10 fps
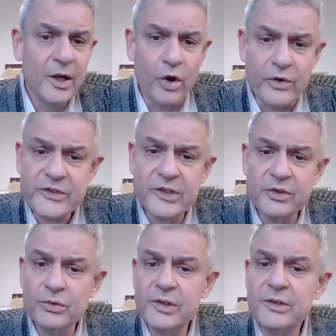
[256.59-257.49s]

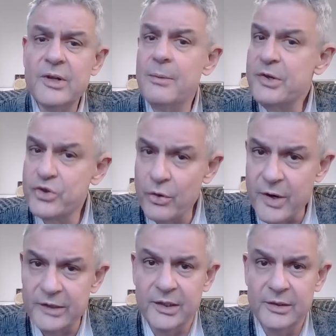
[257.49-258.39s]
constituted a
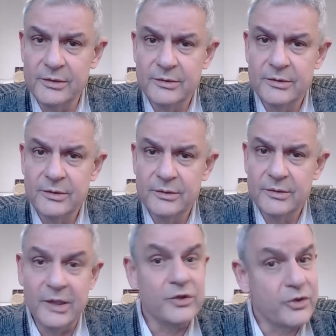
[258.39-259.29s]
majority
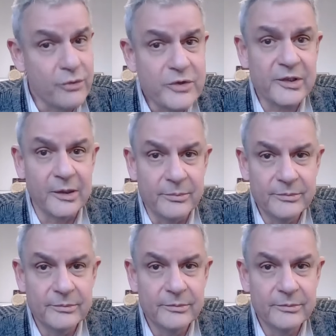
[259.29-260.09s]
in Jerusalem,